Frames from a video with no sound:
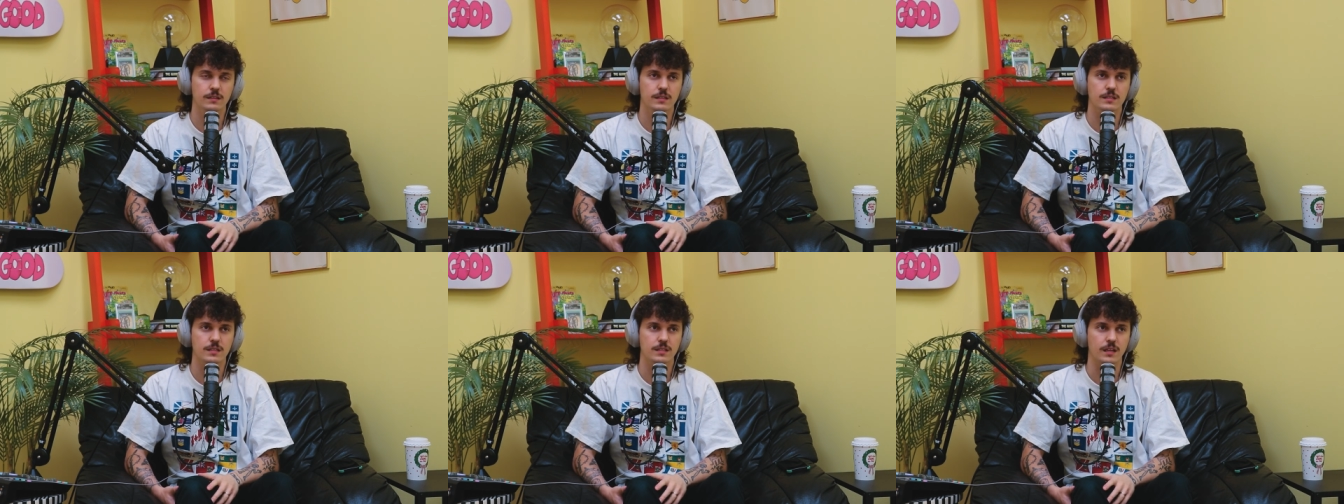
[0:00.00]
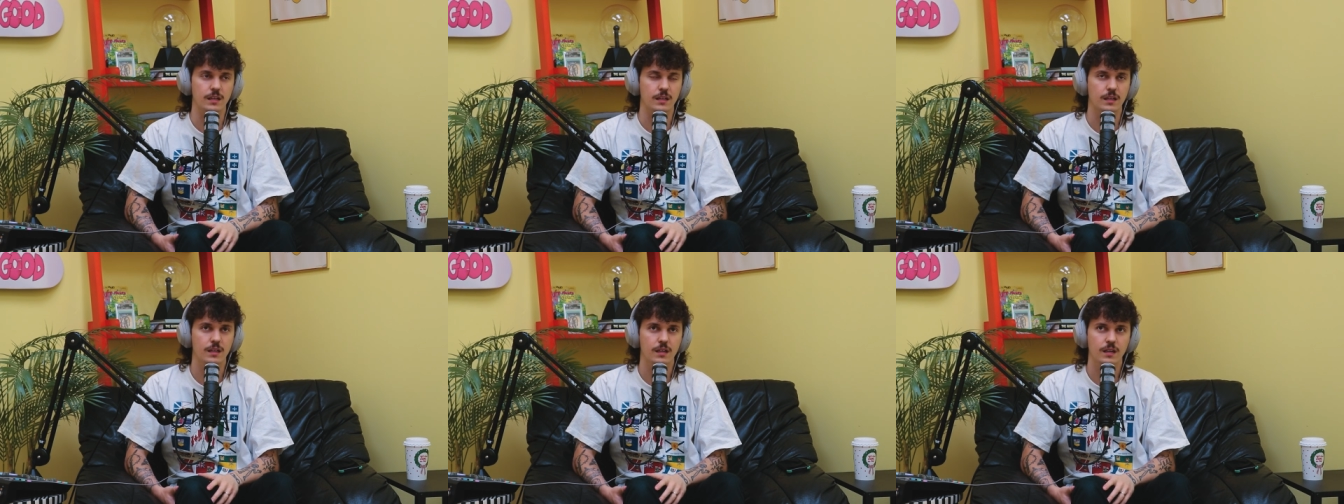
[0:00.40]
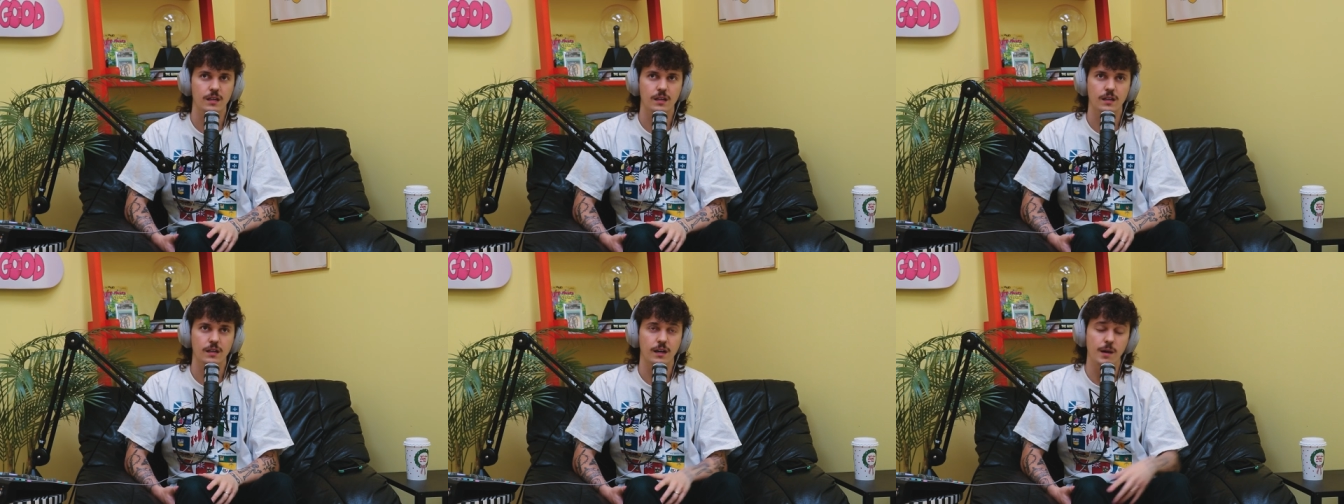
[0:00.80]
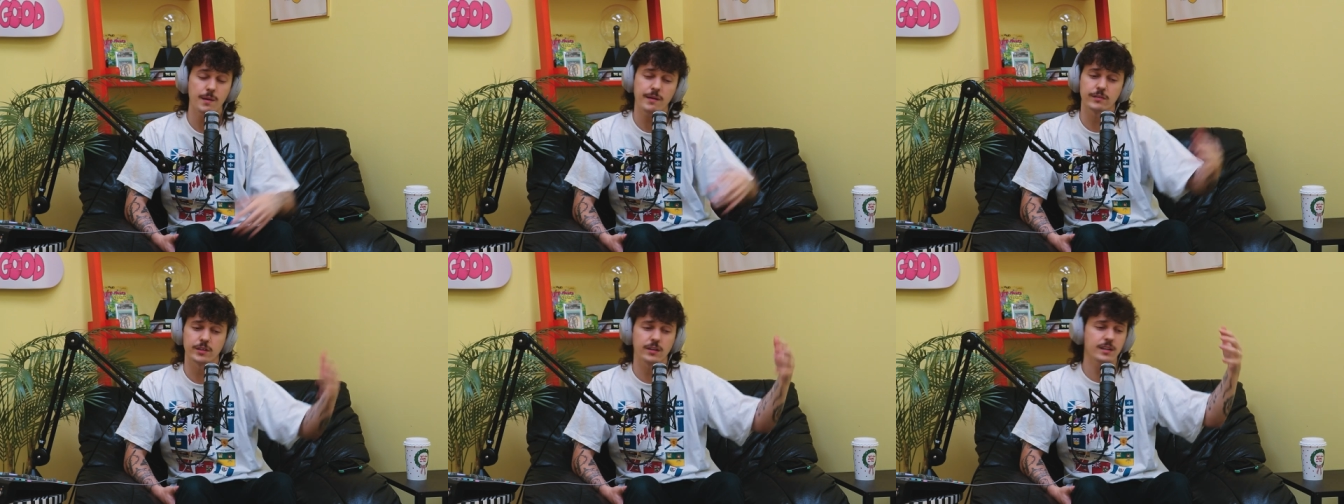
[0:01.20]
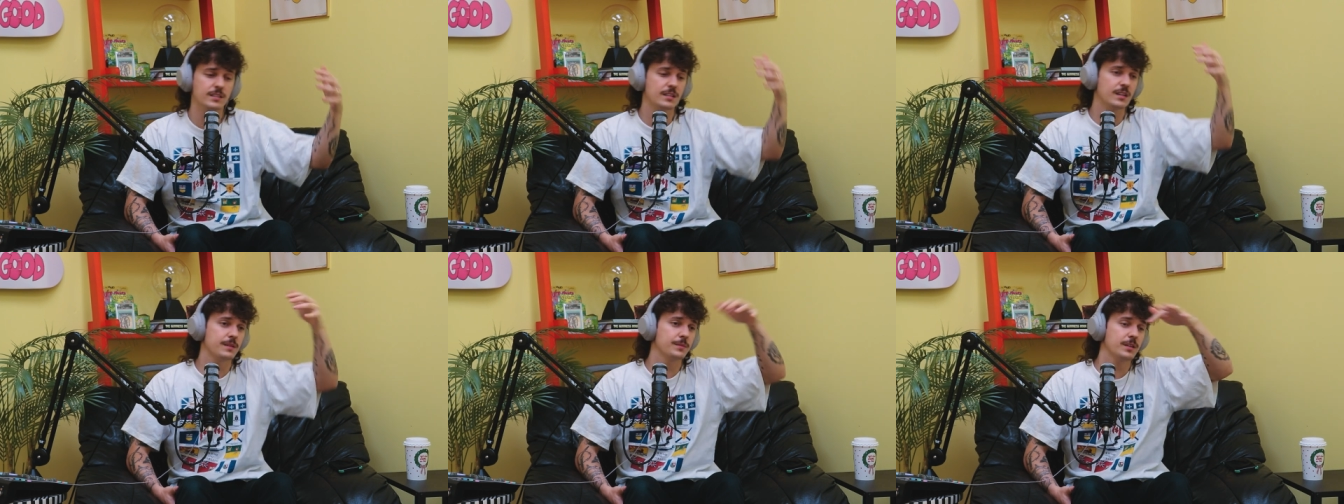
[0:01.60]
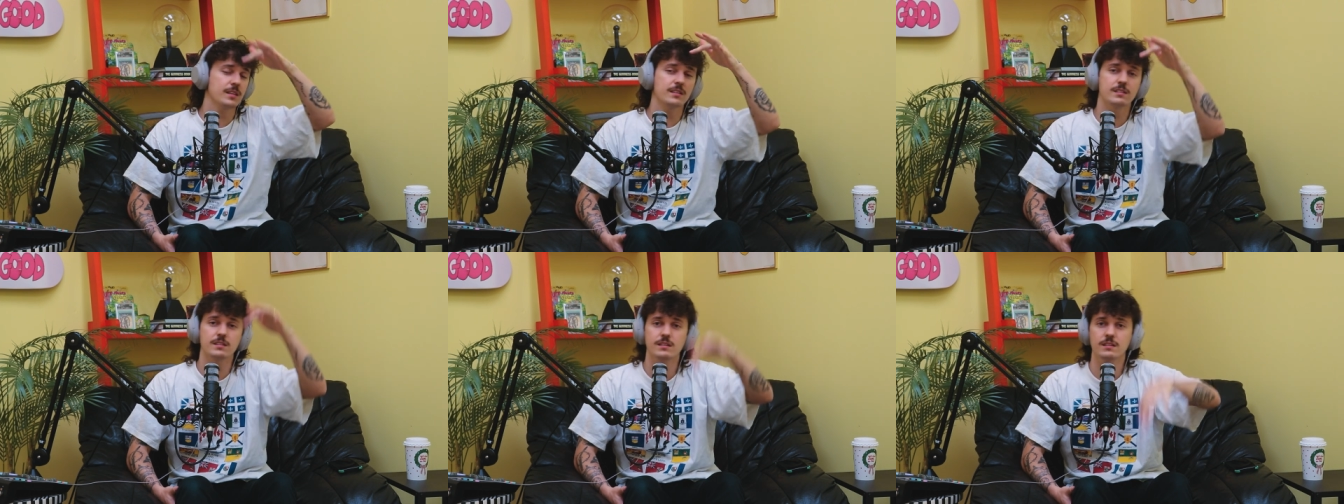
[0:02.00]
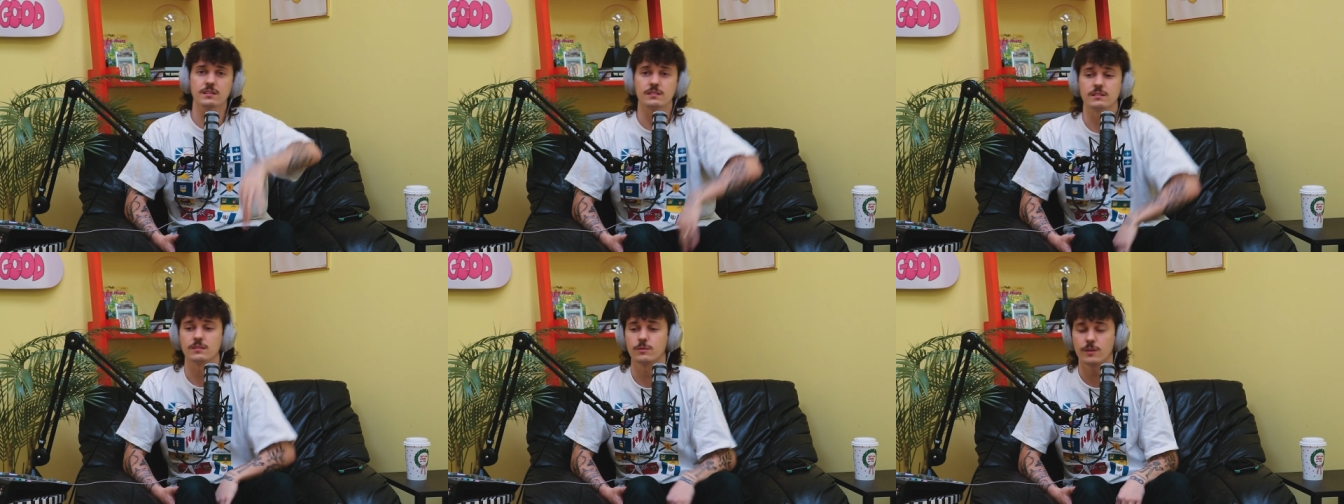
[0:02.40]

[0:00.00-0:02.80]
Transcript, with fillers: Because it's like, I'm having a great time. Look at the sun.